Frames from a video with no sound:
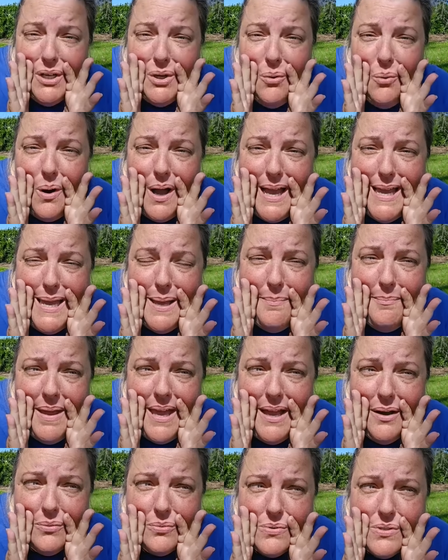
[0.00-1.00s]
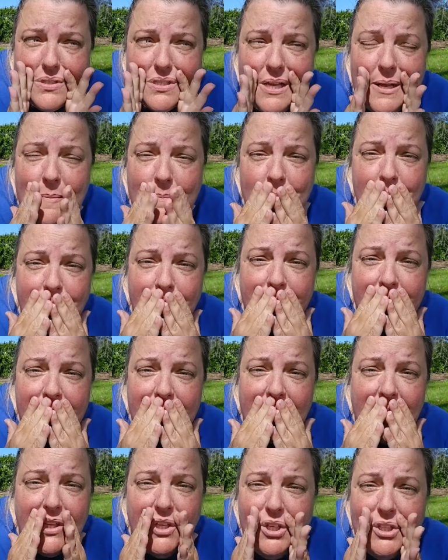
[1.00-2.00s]
quiet mouse.
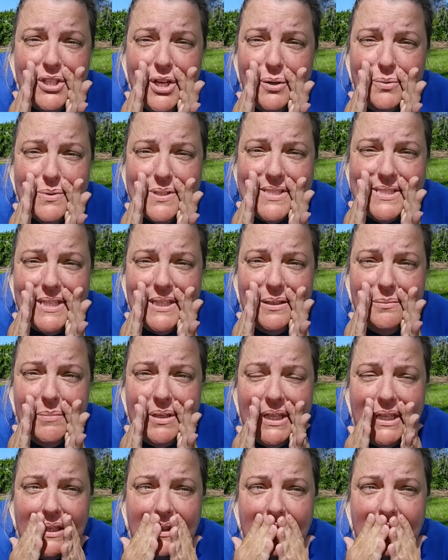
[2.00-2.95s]
You don't see me.